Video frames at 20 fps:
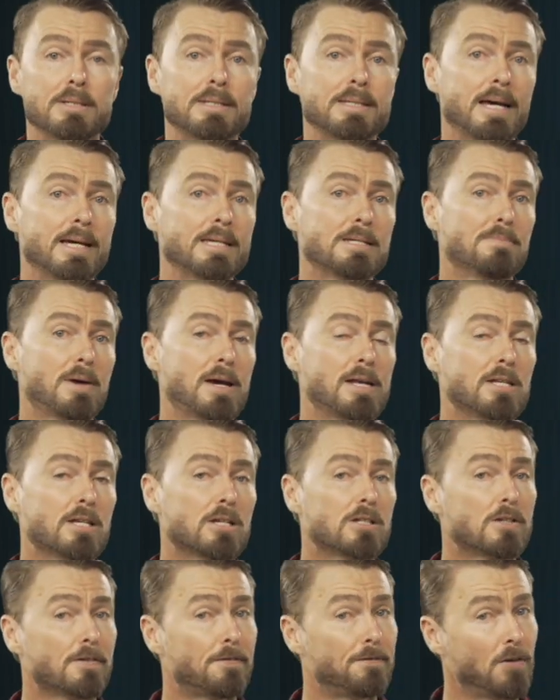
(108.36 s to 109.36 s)
Tasmania
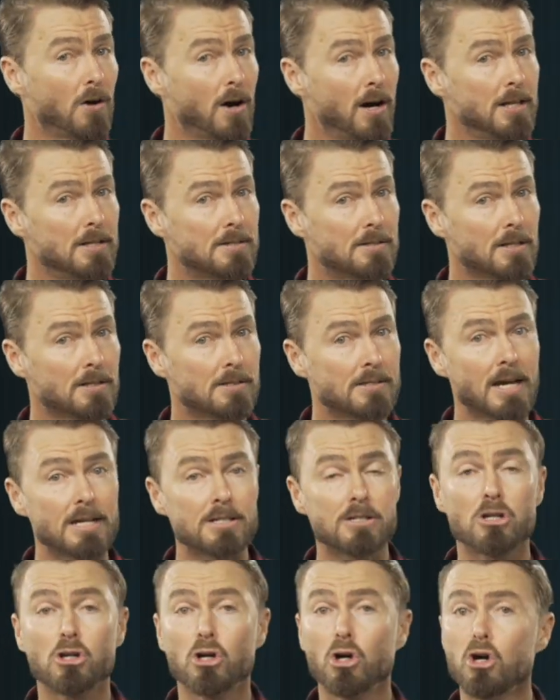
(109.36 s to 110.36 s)
defines this
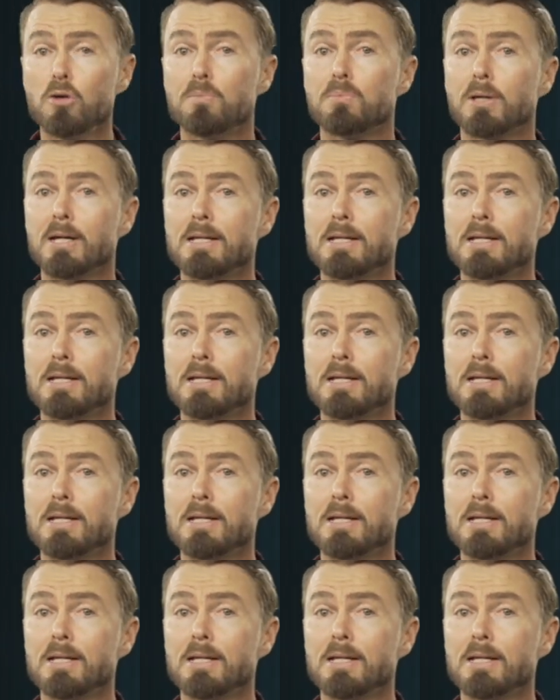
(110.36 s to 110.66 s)
as a coop